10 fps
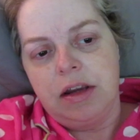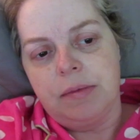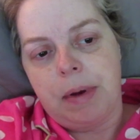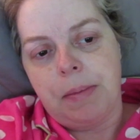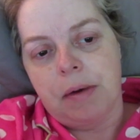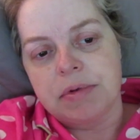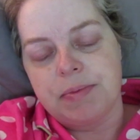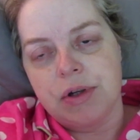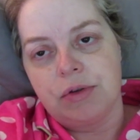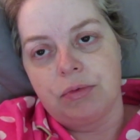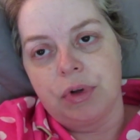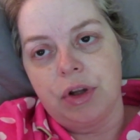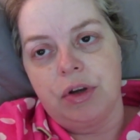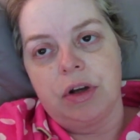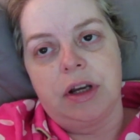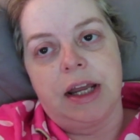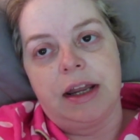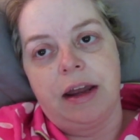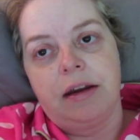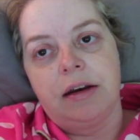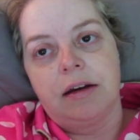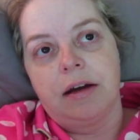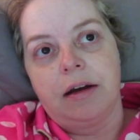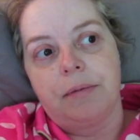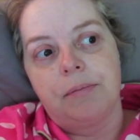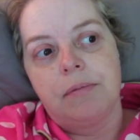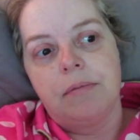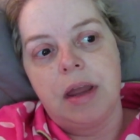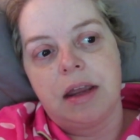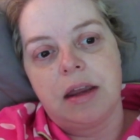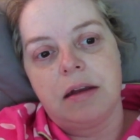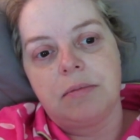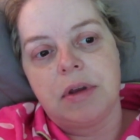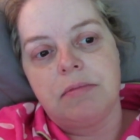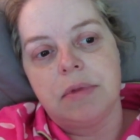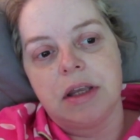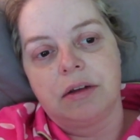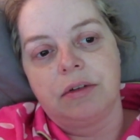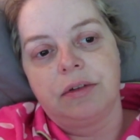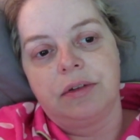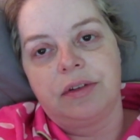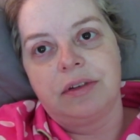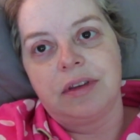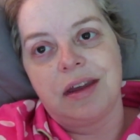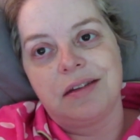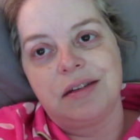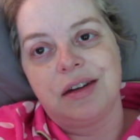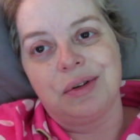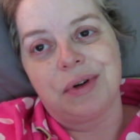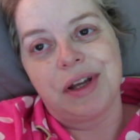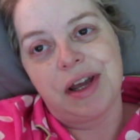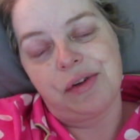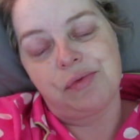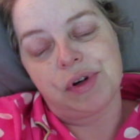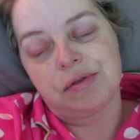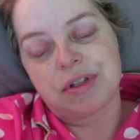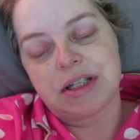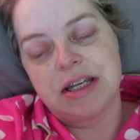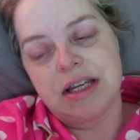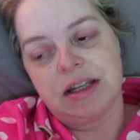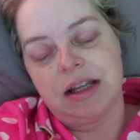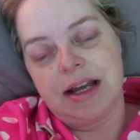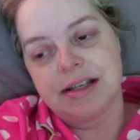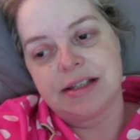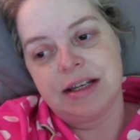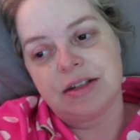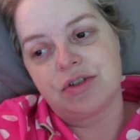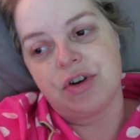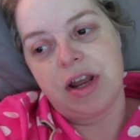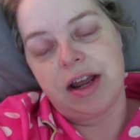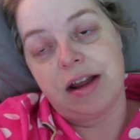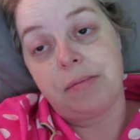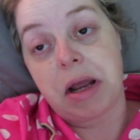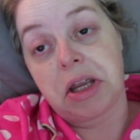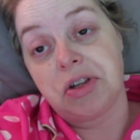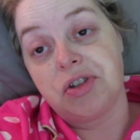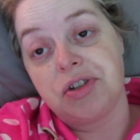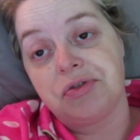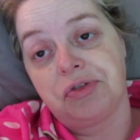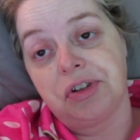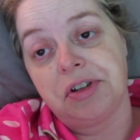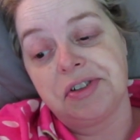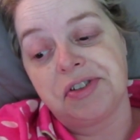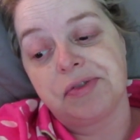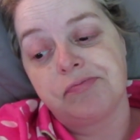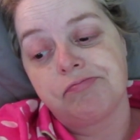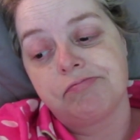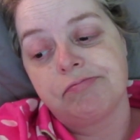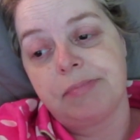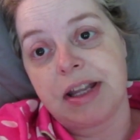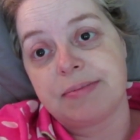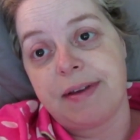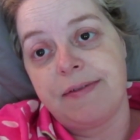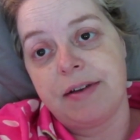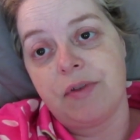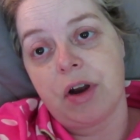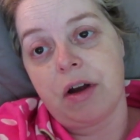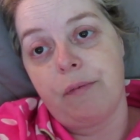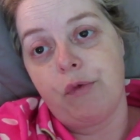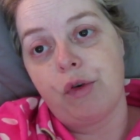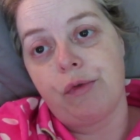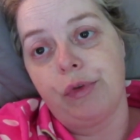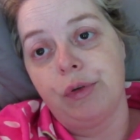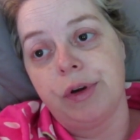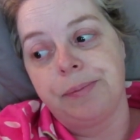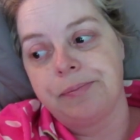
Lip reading: my mom's been doing really good at making me meals that, I had when I was a kid. Yesterday I had mac and cheese for lunch. That's my favorite comfort food.